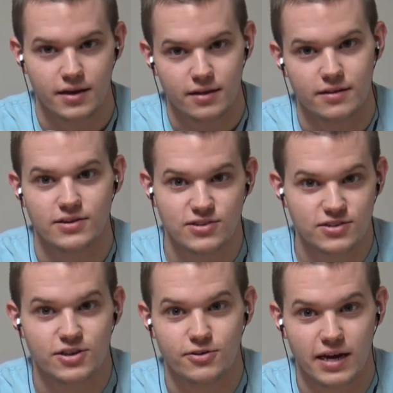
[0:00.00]
This is the
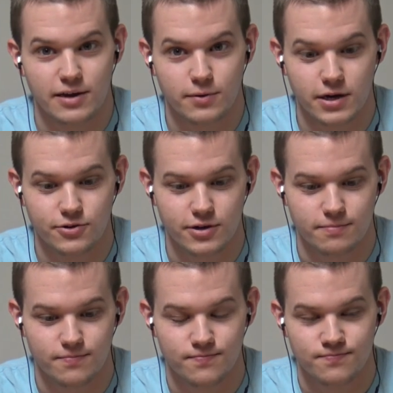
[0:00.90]
Q9100.
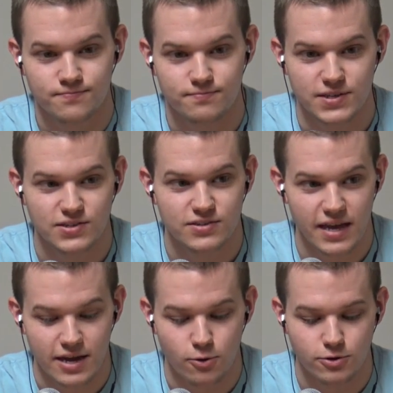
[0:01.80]
This is
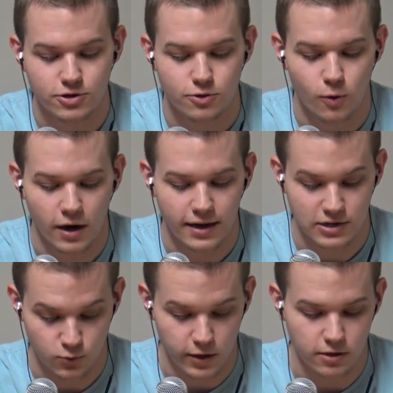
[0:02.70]
a Core 2 quad as
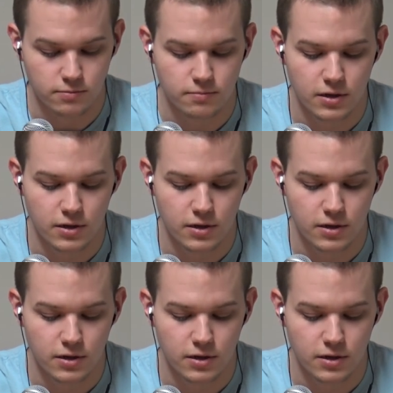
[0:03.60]
well,